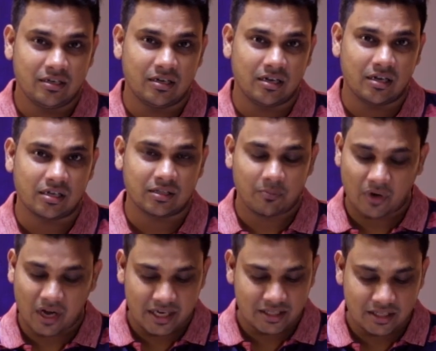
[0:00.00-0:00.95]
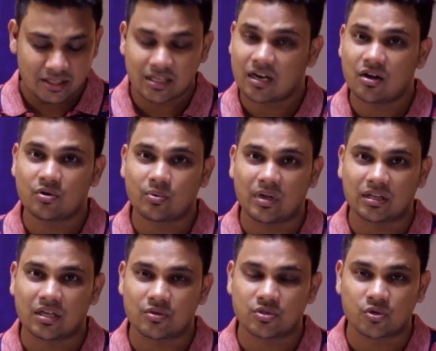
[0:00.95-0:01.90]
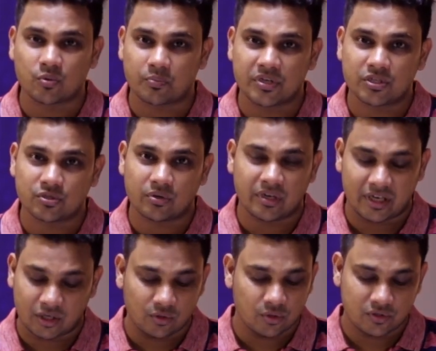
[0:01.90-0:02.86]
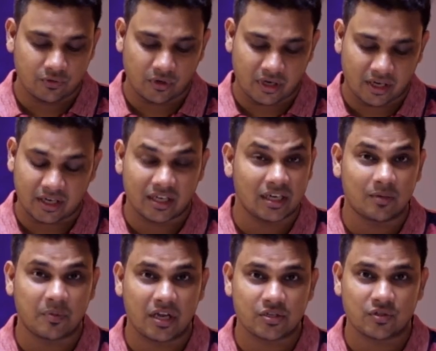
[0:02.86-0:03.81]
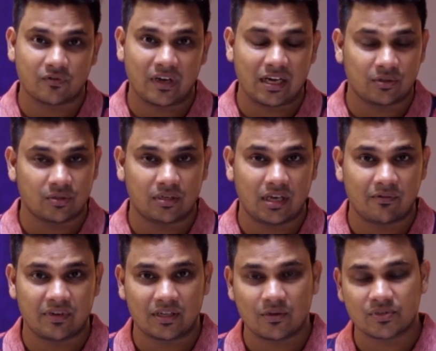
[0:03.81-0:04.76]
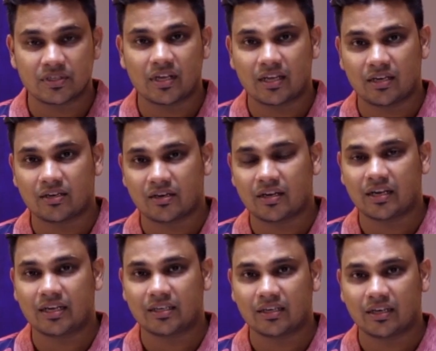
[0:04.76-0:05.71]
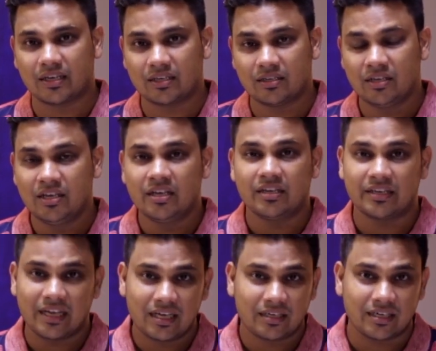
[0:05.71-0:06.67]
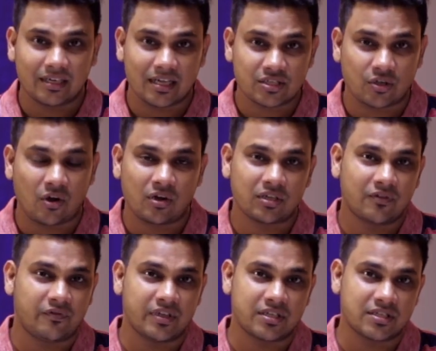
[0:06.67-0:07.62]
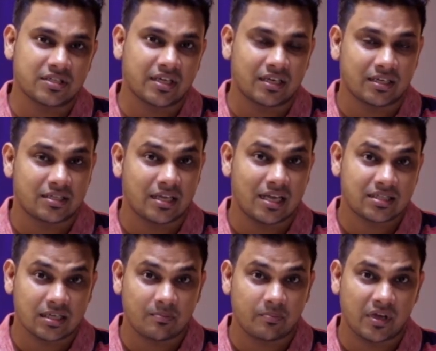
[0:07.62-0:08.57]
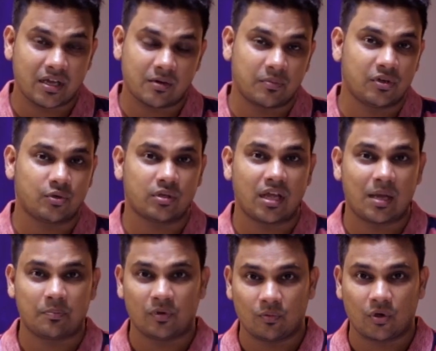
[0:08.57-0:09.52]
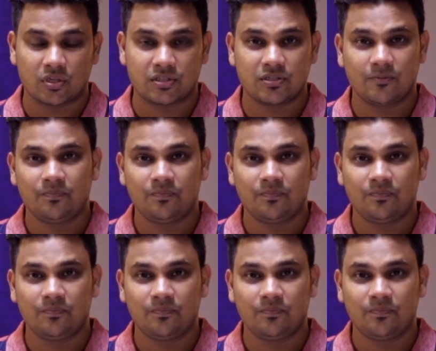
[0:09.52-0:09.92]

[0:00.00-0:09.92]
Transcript: The price is around 12,000 rupees, so it goes for a retail price of 11,999, yet it has all the features and is as comparable to the Apple Watch.